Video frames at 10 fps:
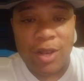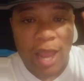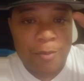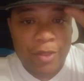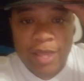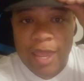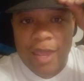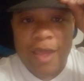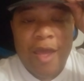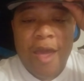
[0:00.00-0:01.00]
type of
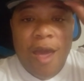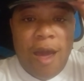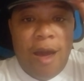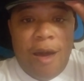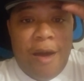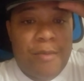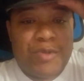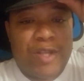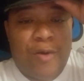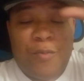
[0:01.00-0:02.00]
thing um,
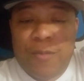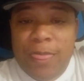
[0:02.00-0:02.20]
so